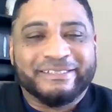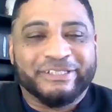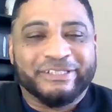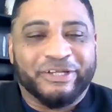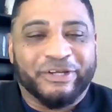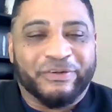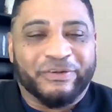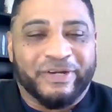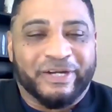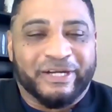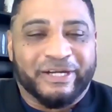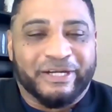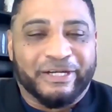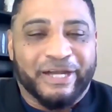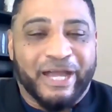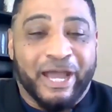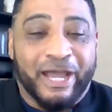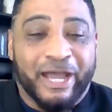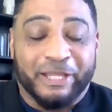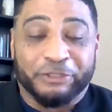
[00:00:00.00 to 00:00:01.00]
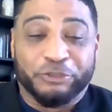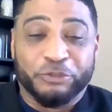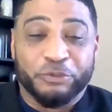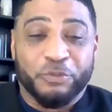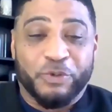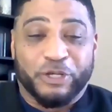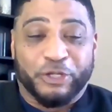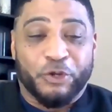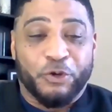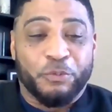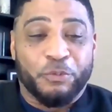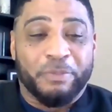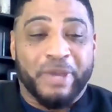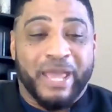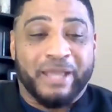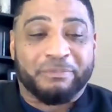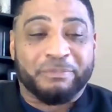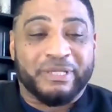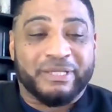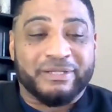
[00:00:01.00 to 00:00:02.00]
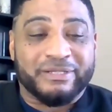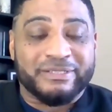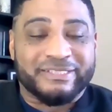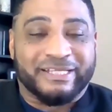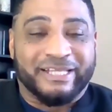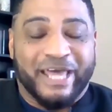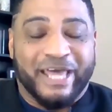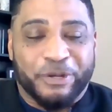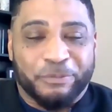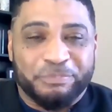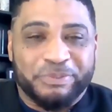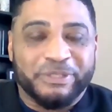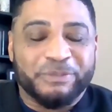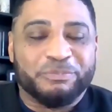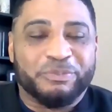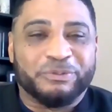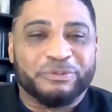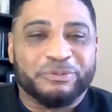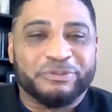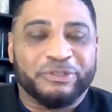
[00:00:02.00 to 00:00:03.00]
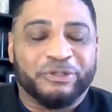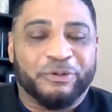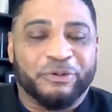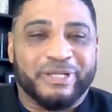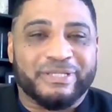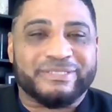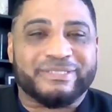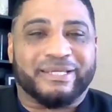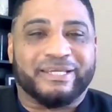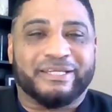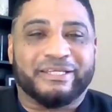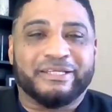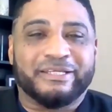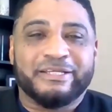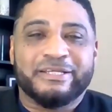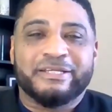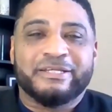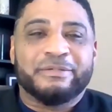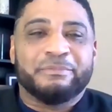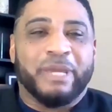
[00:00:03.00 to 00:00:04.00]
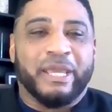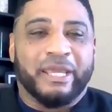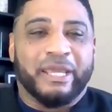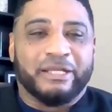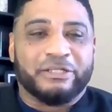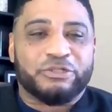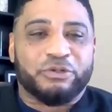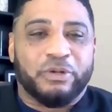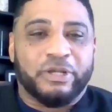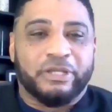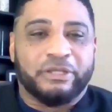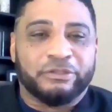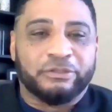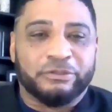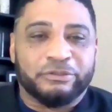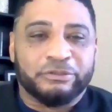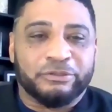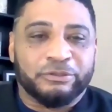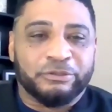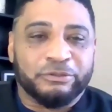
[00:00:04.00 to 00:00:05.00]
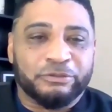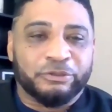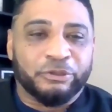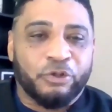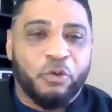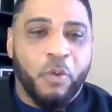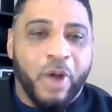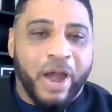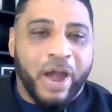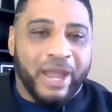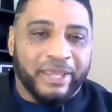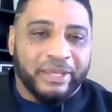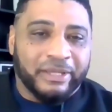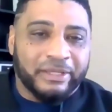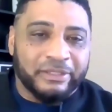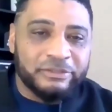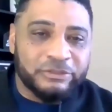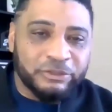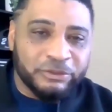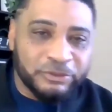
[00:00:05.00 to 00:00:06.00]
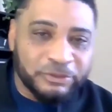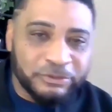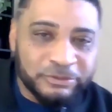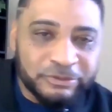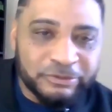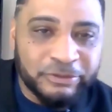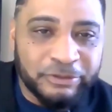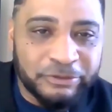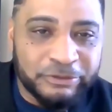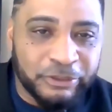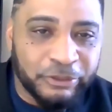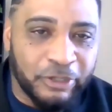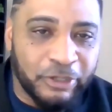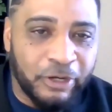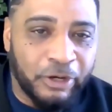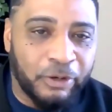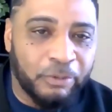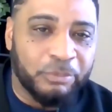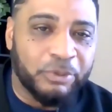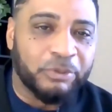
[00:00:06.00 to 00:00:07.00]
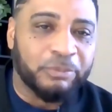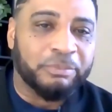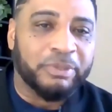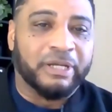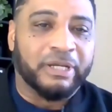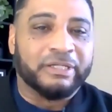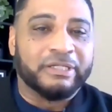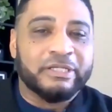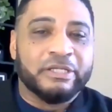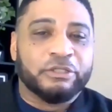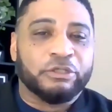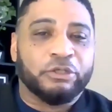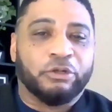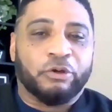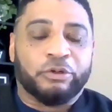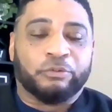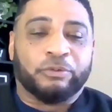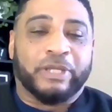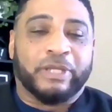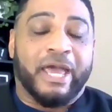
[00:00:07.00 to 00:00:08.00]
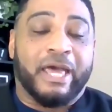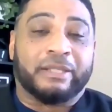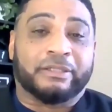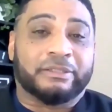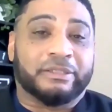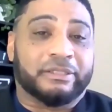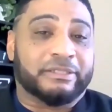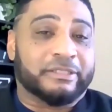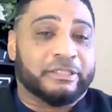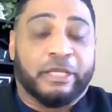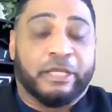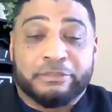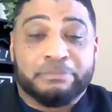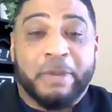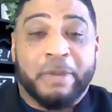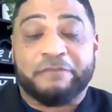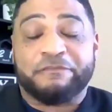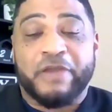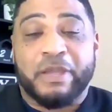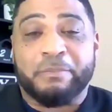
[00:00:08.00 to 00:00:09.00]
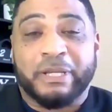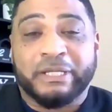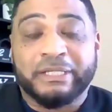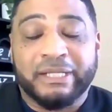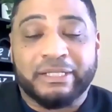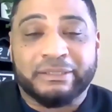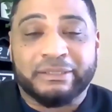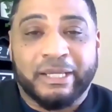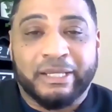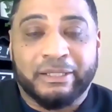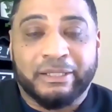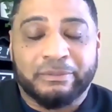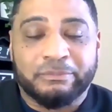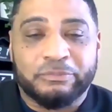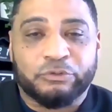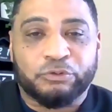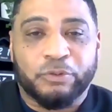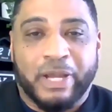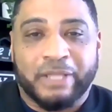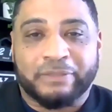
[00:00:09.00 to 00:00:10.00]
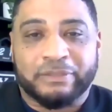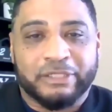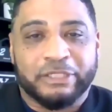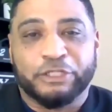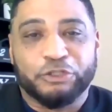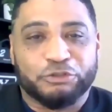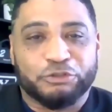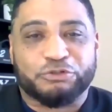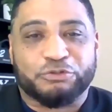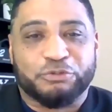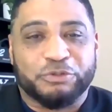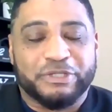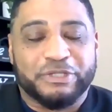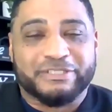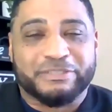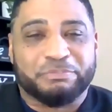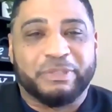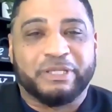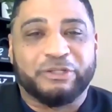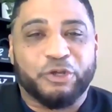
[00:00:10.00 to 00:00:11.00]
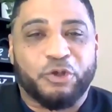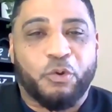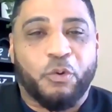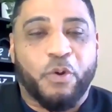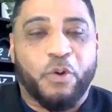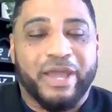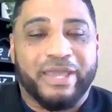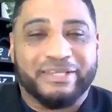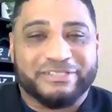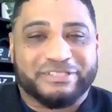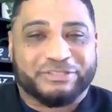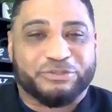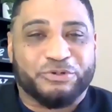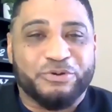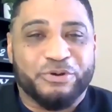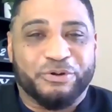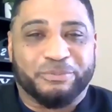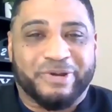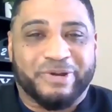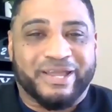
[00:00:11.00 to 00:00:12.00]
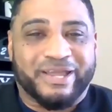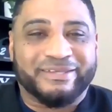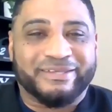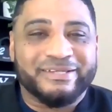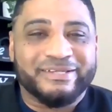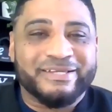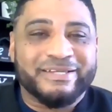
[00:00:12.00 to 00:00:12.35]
I do want to go back because a lot of people, they say, man, Trey, you're quiet, you're humble, but the reality is, as a matter of fact, my nickname throughout the industry has been the quiet storm, right?